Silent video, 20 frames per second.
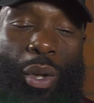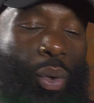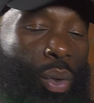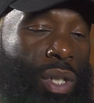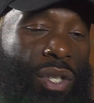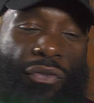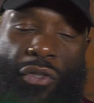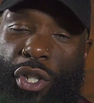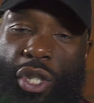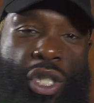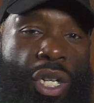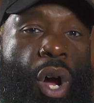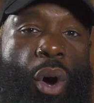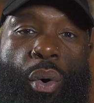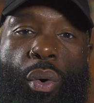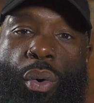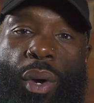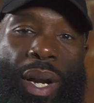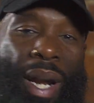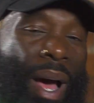Louis for
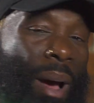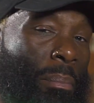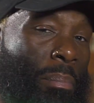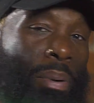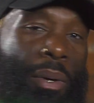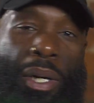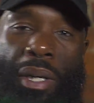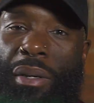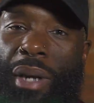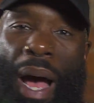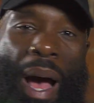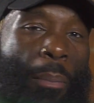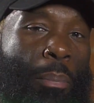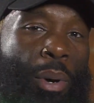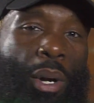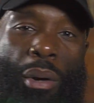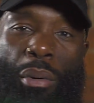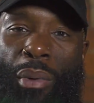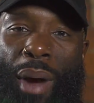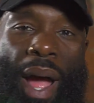sure. And I
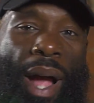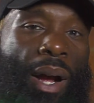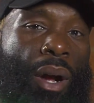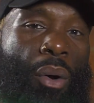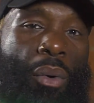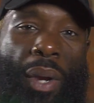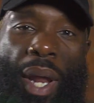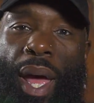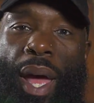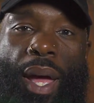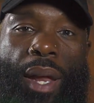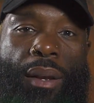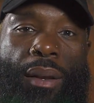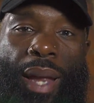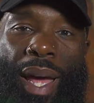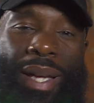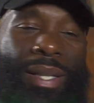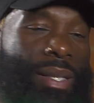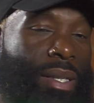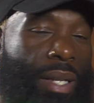put a rack on that.
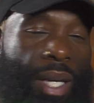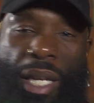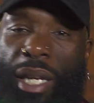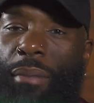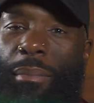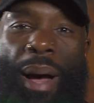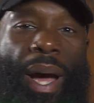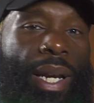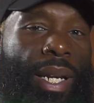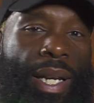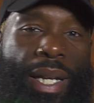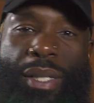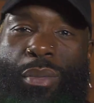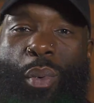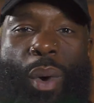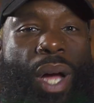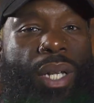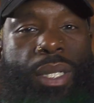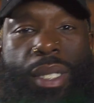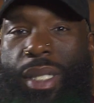That's anybody that's
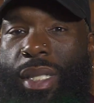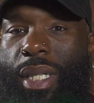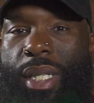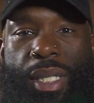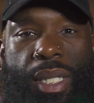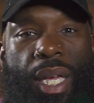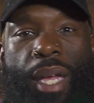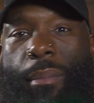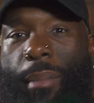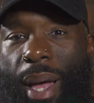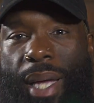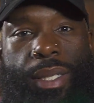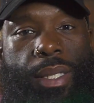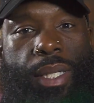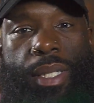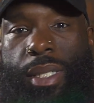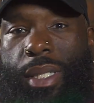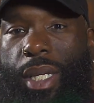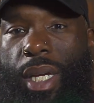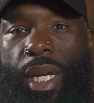watching 16 by
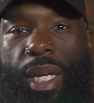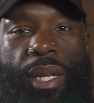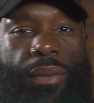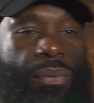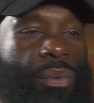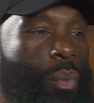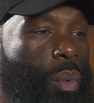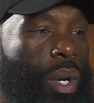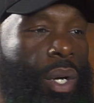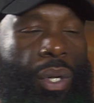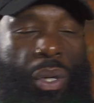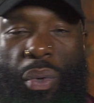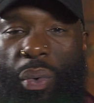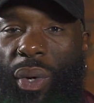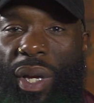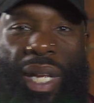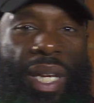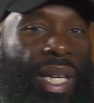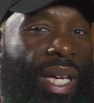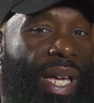16. If you want to
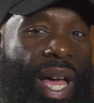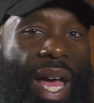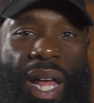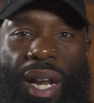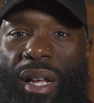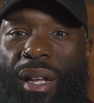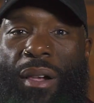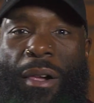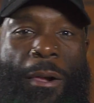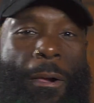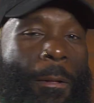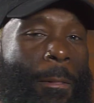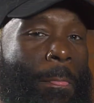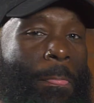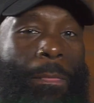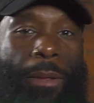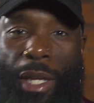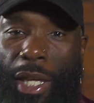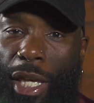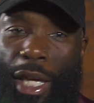do any kind of
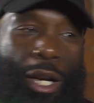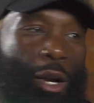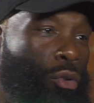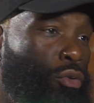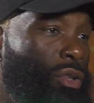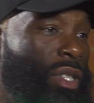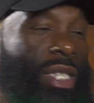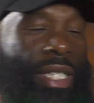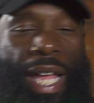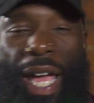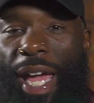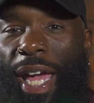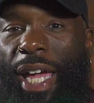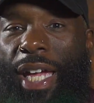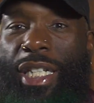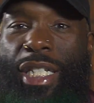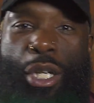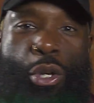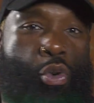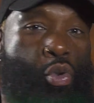get on the
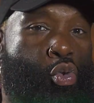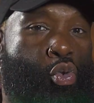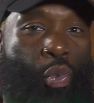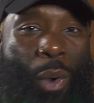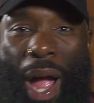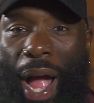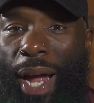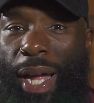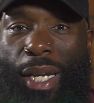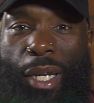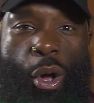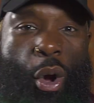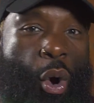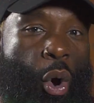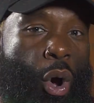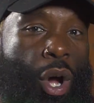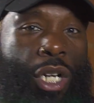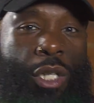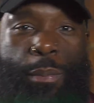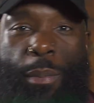stage and who rocket the
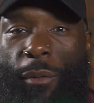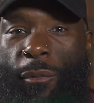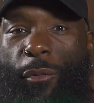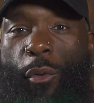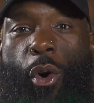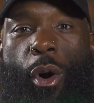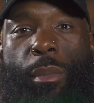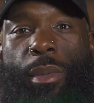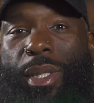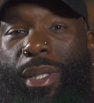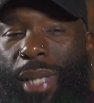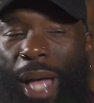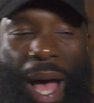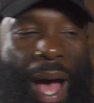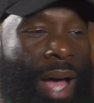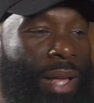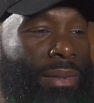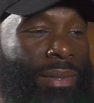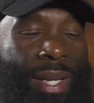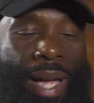hardest performance.
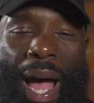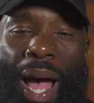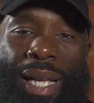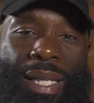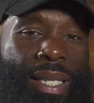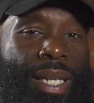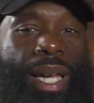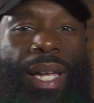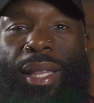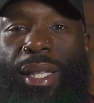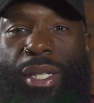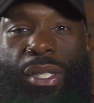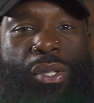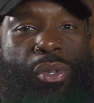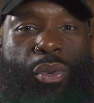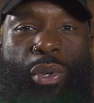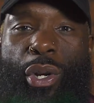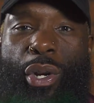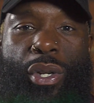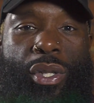I said this
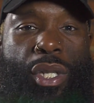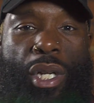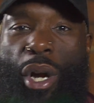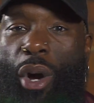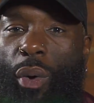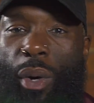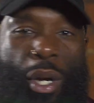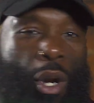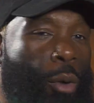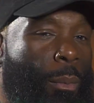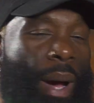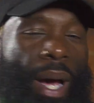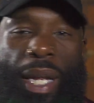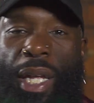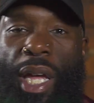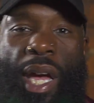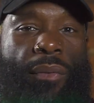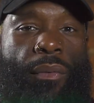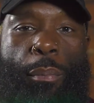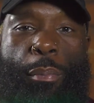2 years ago and
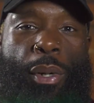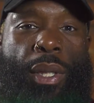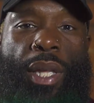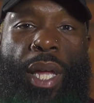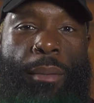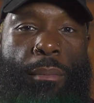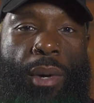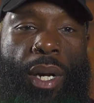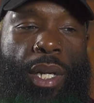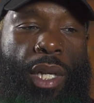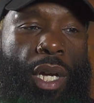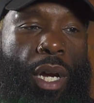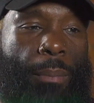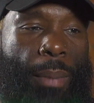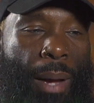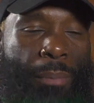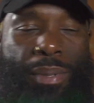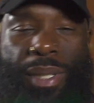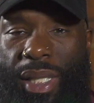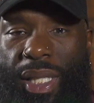nobody ever put their money up.
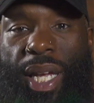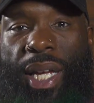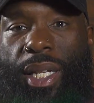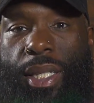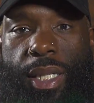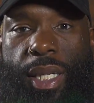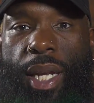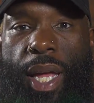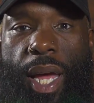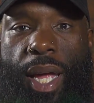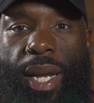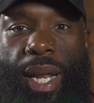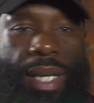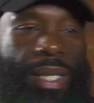I'm sticking to that.